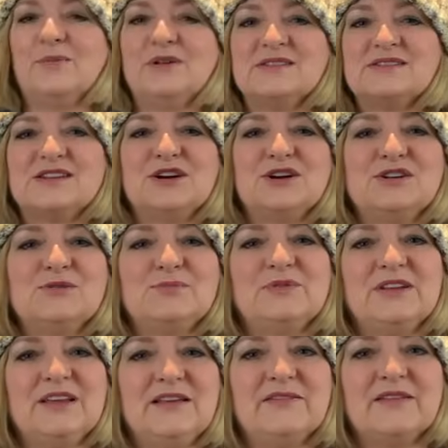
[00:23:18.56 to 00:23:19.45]
and it's hard to
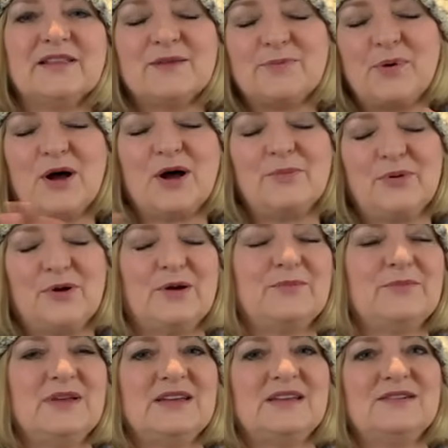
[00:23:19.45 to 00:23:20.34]
believe that the
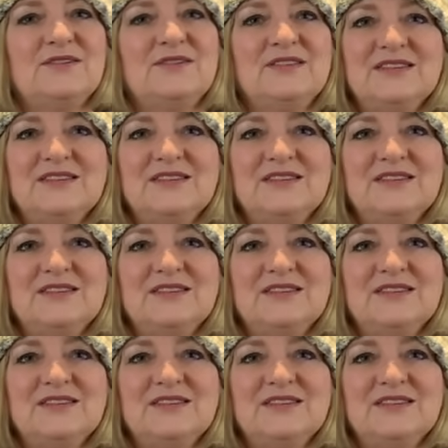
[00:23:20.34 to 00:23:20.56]
pom-pom made all the